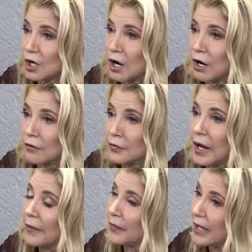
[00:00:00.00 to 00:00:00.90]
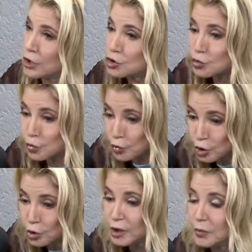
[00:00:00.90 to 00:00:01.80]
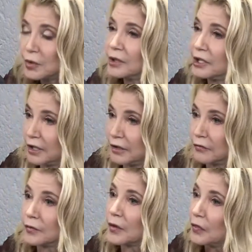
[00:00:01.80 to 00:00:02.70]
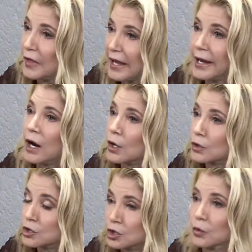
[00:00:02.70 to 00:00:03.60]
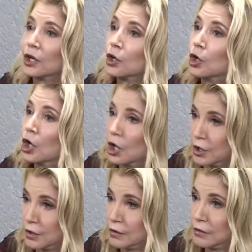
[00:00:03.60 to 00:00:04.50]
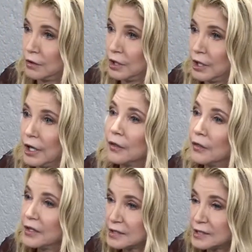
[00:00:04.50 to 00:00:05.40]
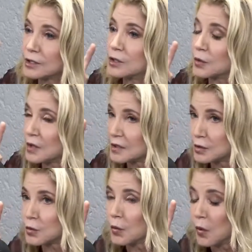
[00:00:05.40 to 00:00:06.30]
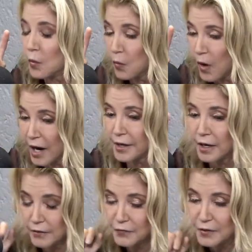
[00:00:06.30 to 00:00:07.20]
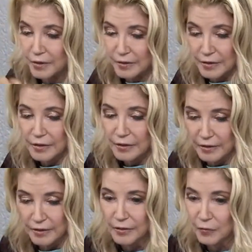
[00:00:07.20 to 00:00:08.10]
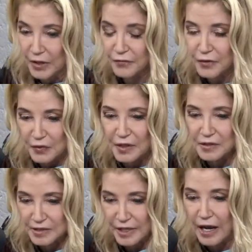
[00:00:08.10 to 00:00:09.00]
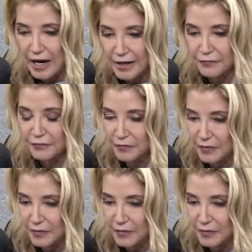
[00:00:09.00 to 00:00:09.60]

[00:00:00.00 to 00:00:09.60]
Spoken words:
off and they truly believe that they are doing good. This is one of the things that I've